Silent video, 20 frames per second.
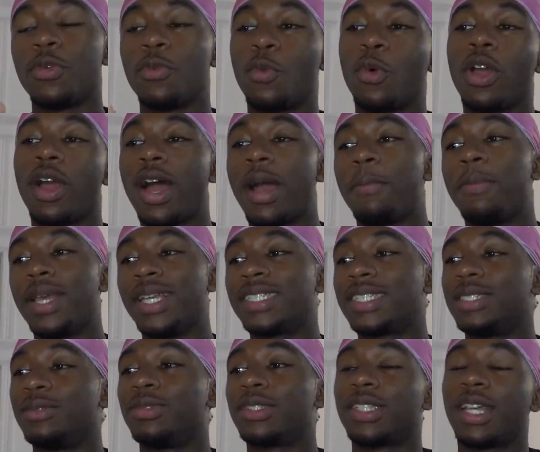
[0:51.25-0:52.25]
where I
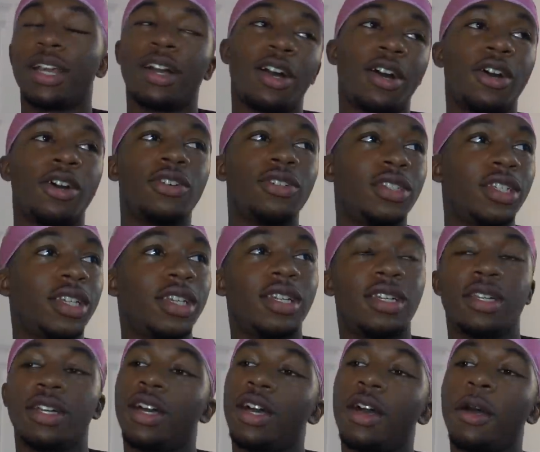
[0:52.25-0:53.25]
basically was like, oh
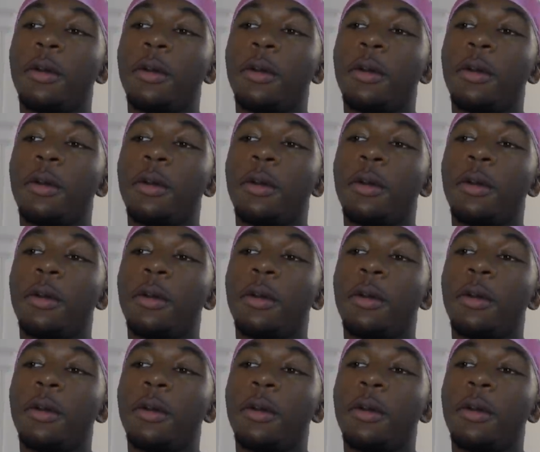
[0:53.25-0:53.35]
yeah,